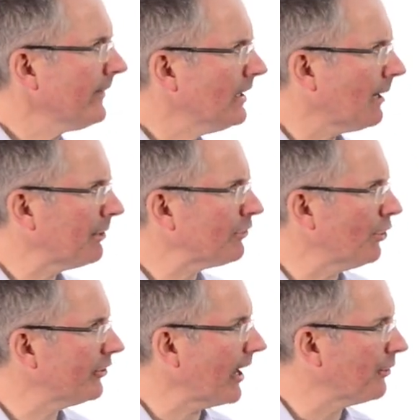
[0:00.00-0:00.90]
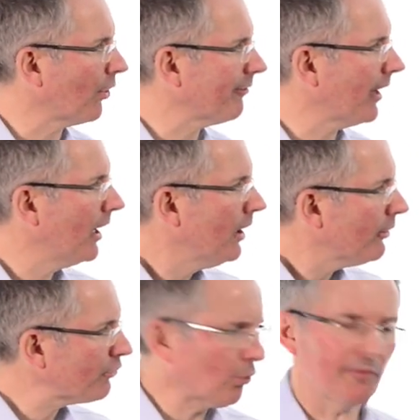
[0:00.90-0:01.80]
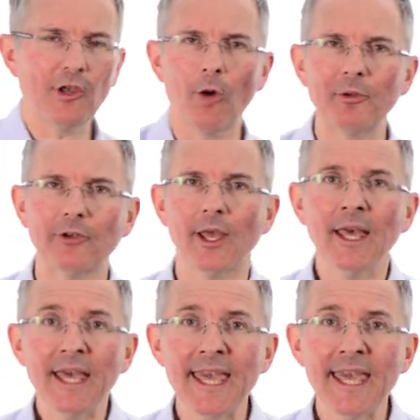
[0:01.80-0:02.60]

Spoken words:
Number two, the tender offer. Sort of the opposite.